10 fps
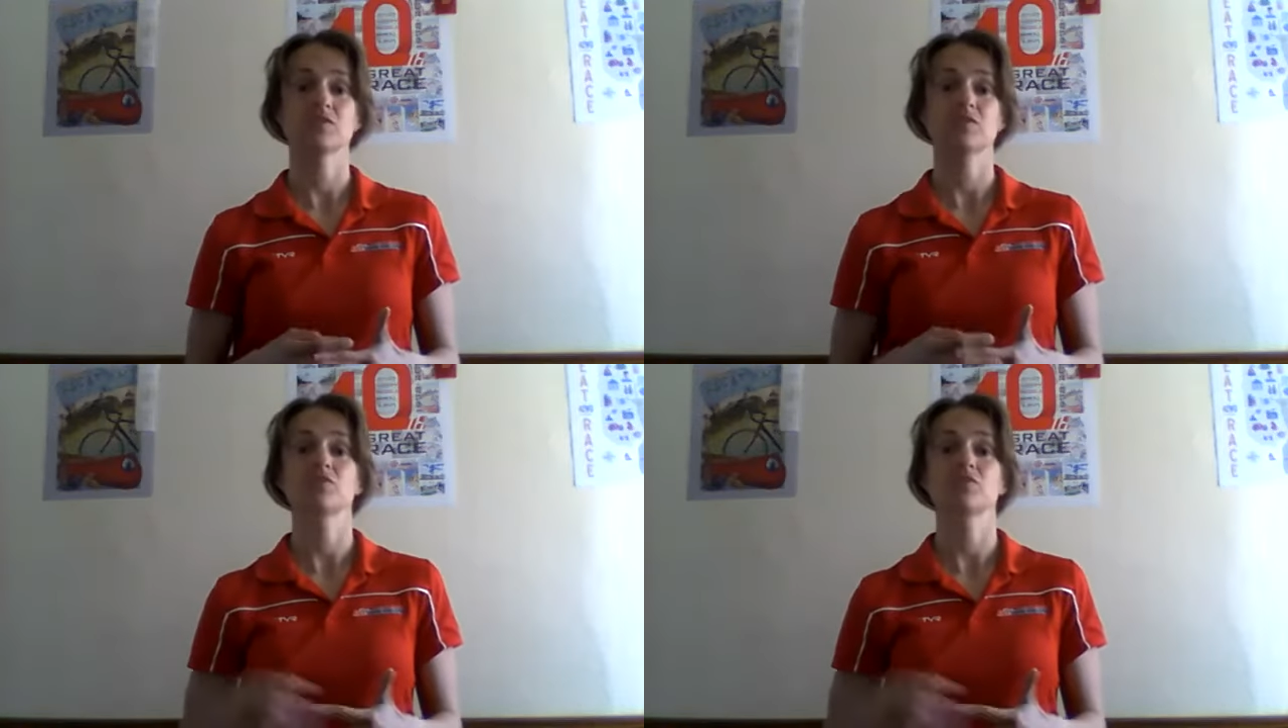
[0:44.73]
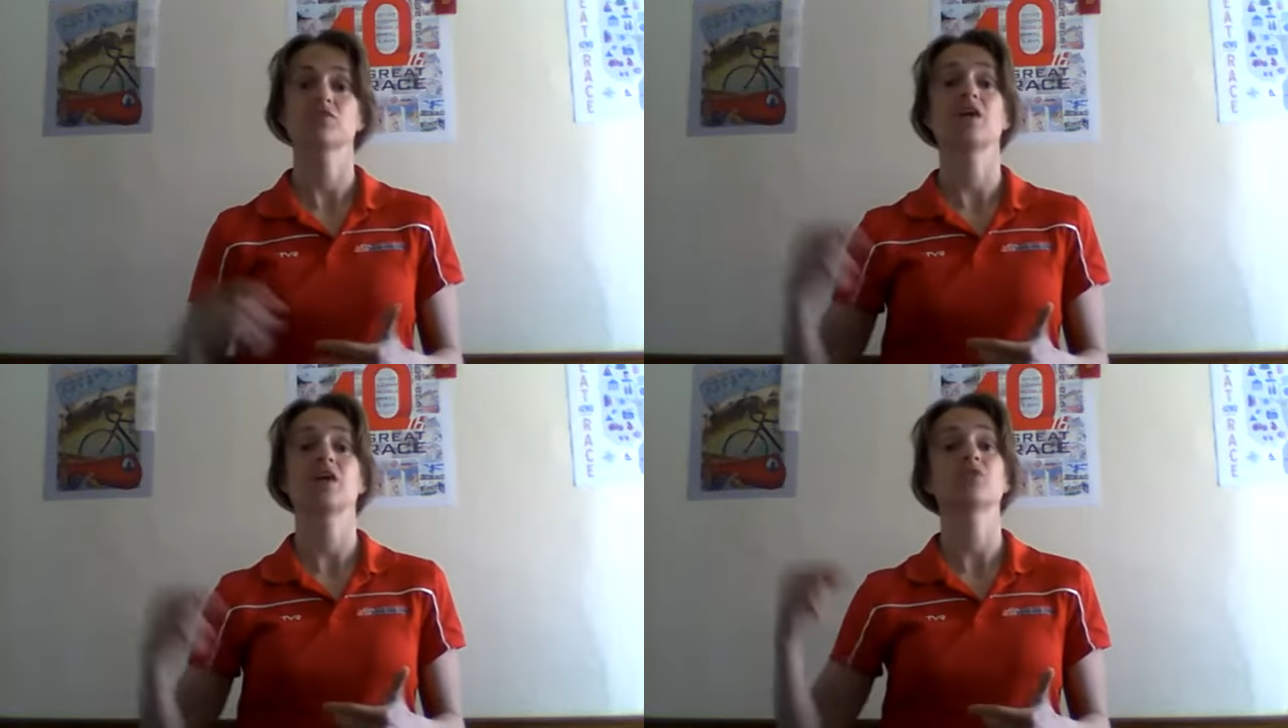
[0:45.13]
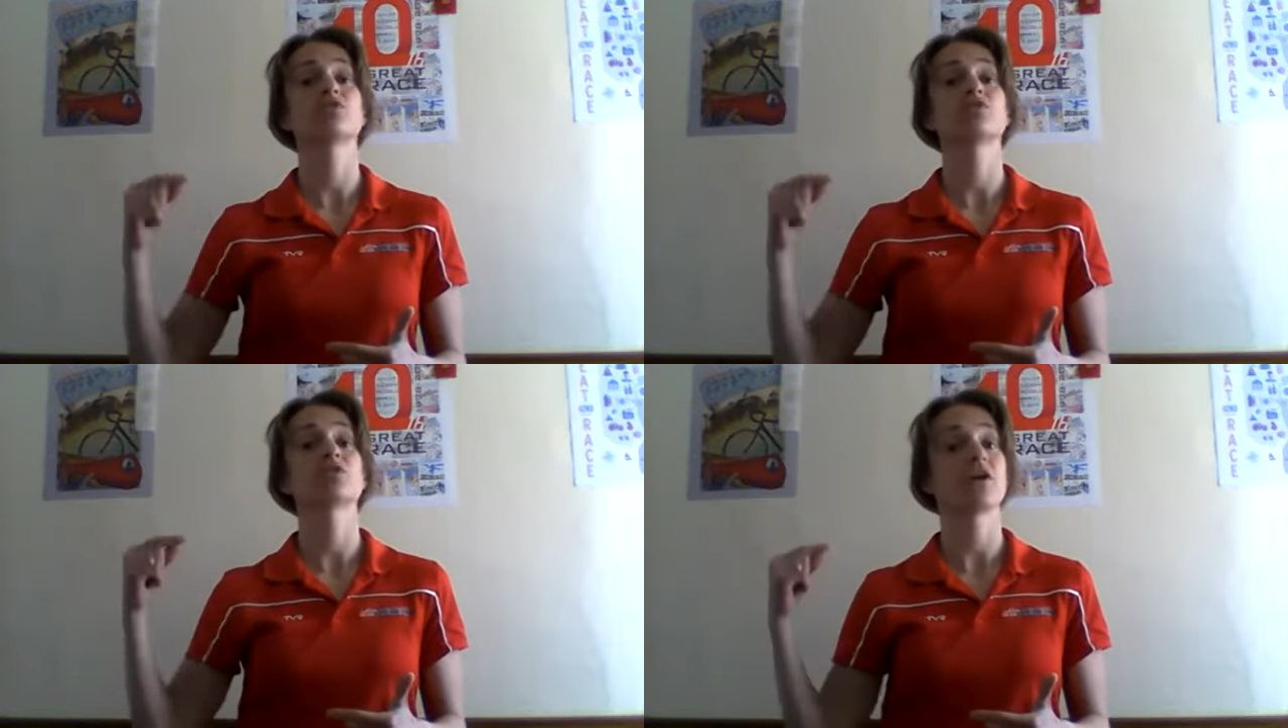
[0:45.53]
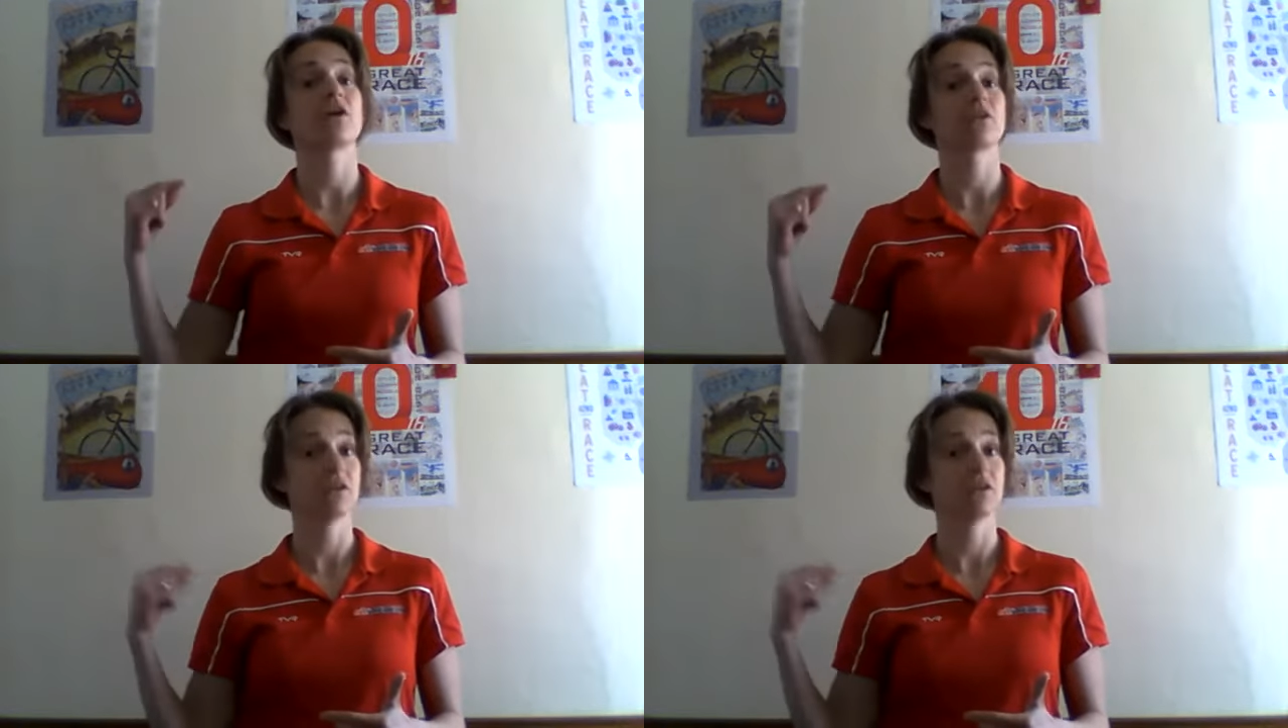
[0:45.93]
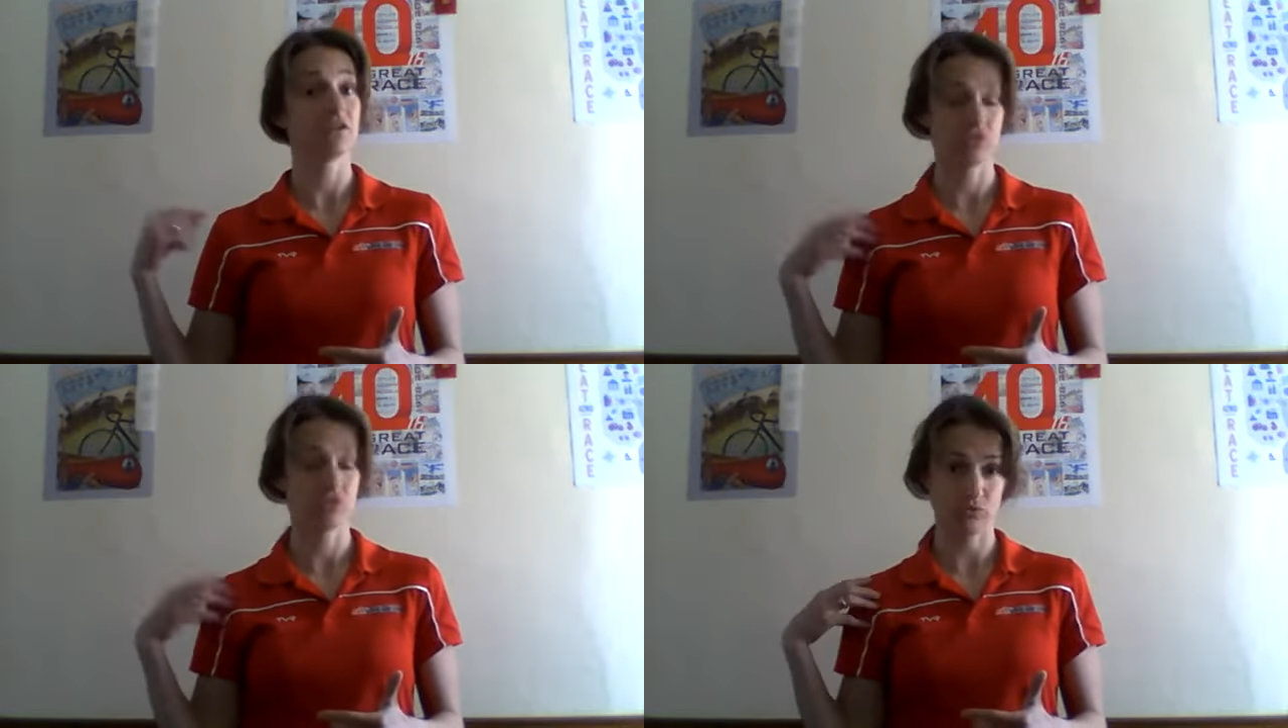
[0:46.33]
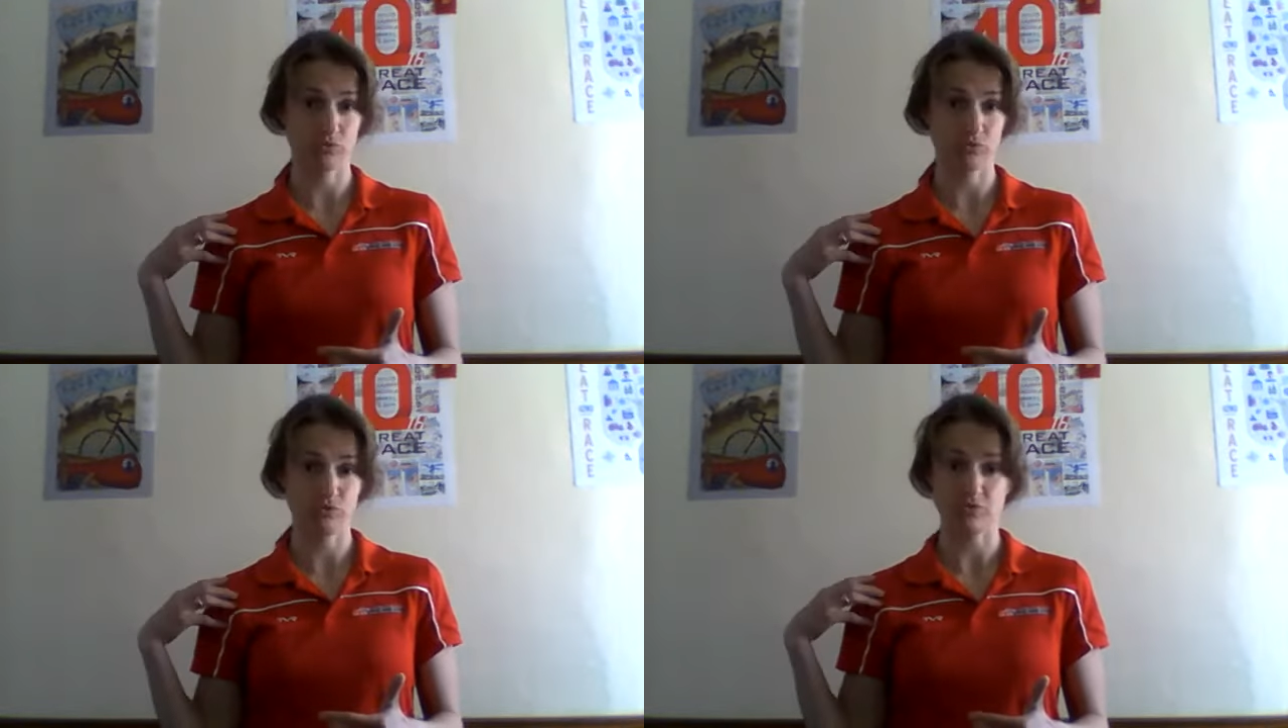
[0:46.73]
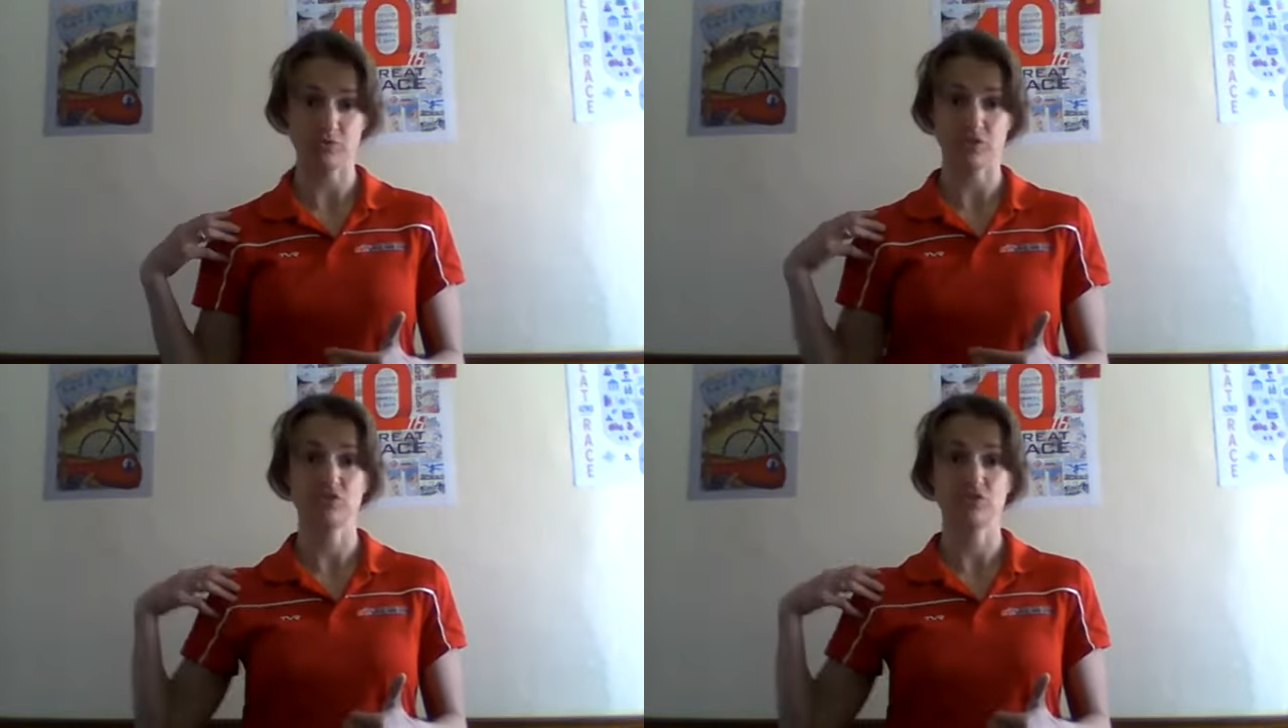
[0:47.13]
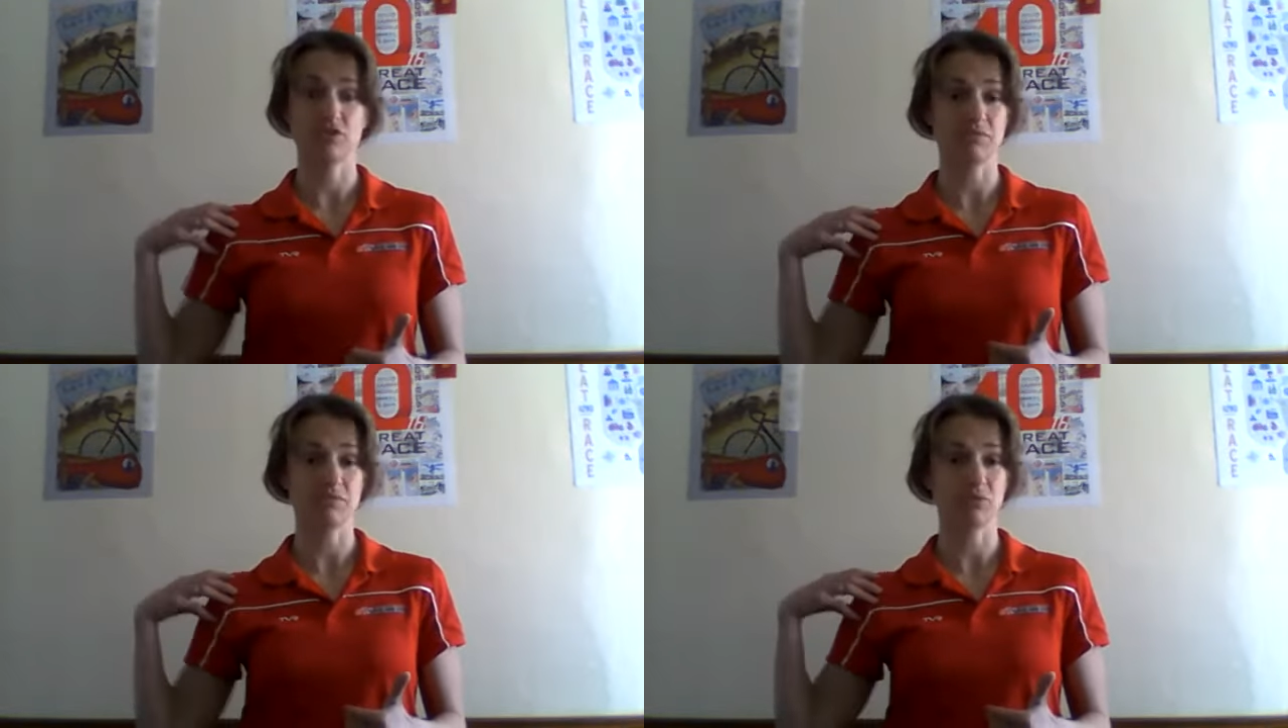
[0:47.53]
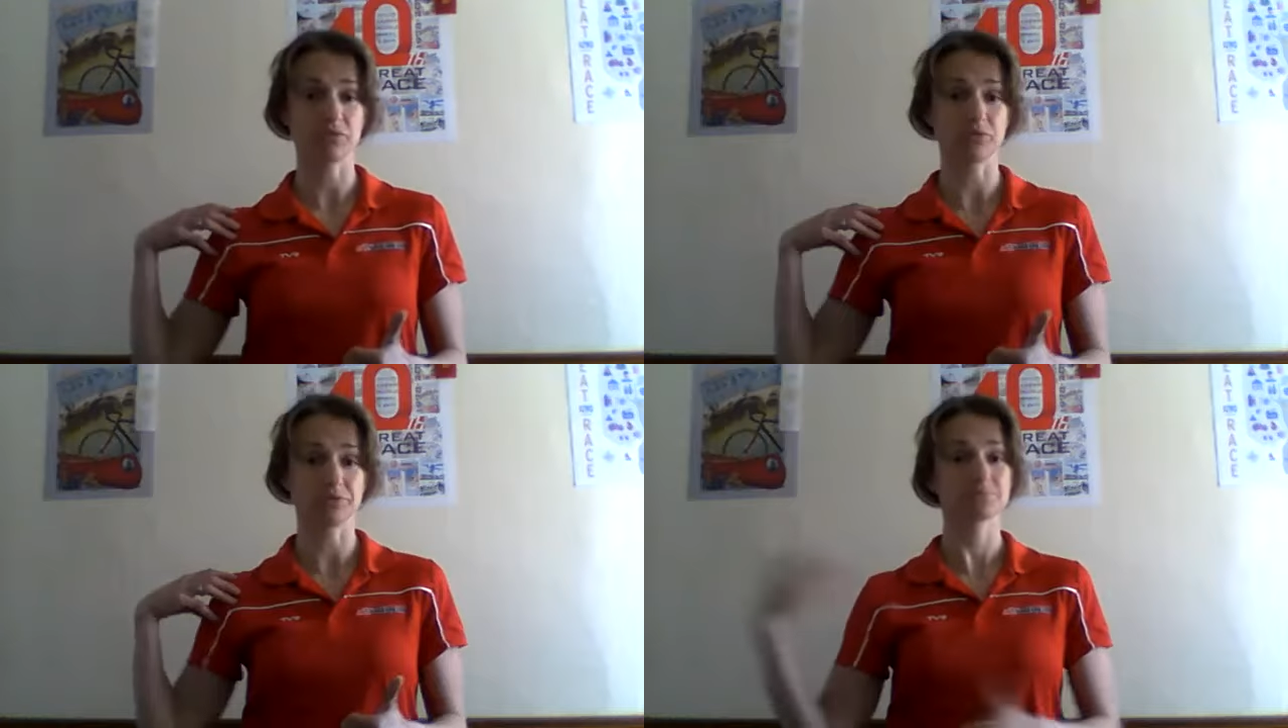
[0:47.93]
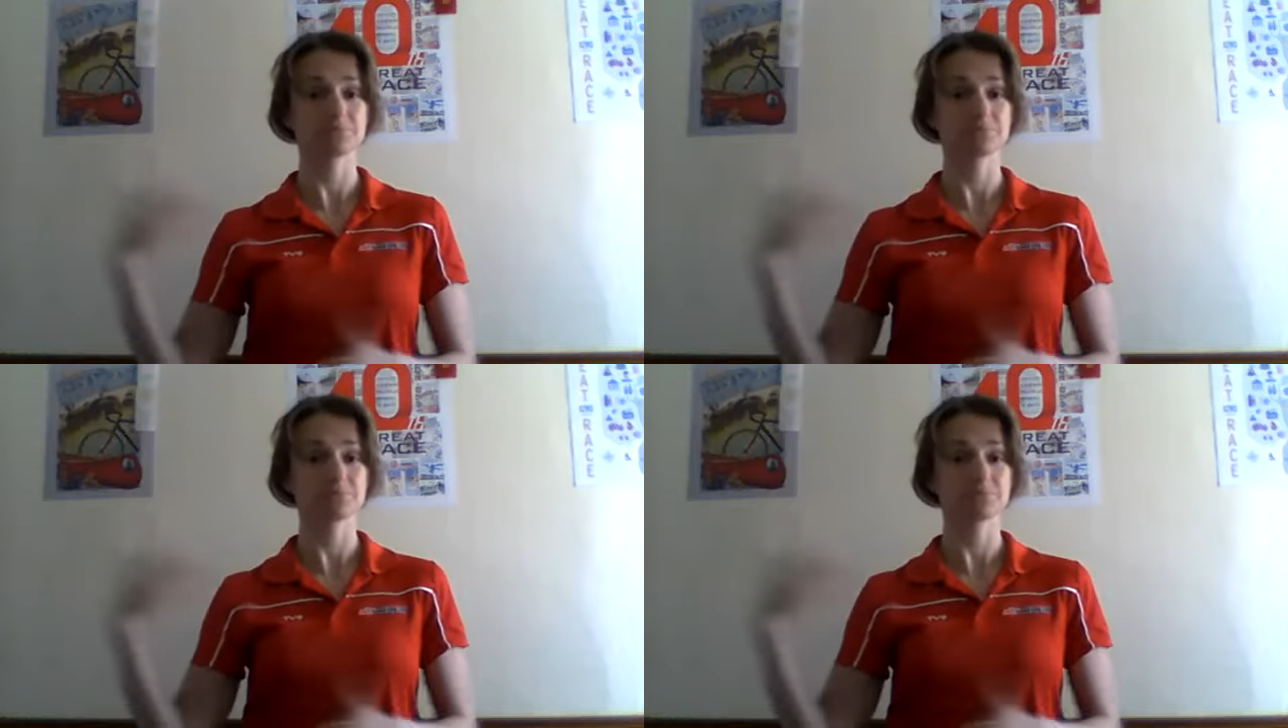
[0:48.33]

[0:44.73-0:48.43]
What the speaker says: which allows for our shoulder joint to be mobile.